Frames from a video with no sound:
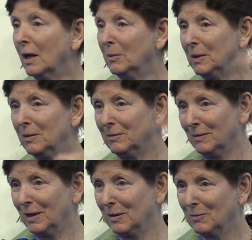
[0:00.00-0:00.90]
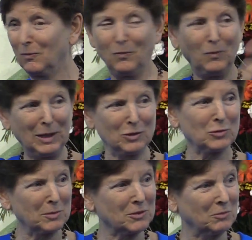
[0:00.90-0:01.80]
I mean, many
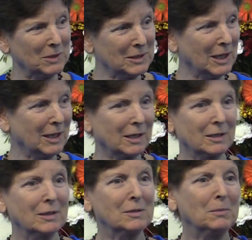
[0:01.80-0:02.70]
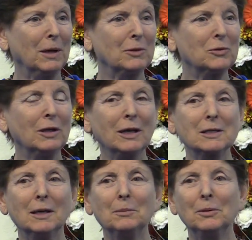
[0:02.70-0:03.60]
trips have been taken. This Badrinath
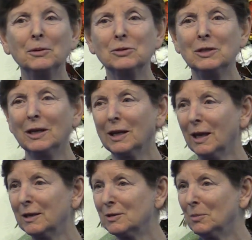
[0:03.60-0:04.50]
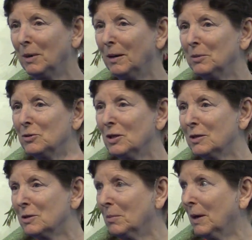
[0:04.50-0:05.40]
temple, it's dedicated to Babaji.
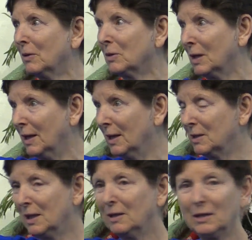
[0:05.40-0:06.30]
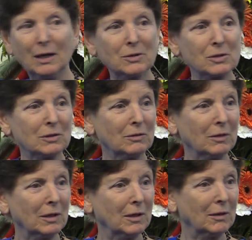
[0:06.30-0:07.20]
It's about 10,000
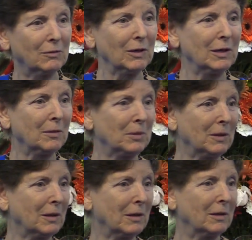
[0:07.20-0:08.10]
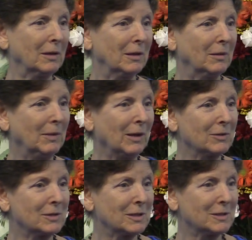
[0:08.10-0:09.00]
feet up in the
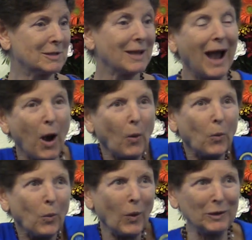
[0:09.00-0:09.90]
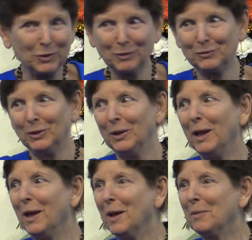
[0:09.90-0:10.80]
mountains. It's wonderful.
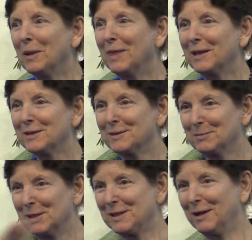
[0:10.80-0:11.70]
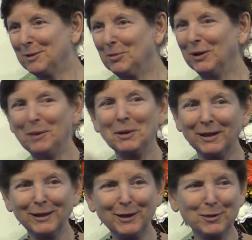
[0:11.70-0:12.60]
But that's beside the point. I'm
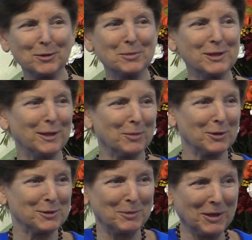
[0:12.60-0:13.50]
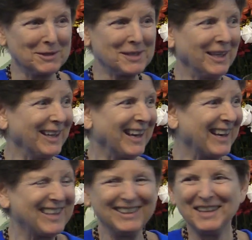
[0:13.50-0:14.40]
not leading trips anymore, so I'm not selling it.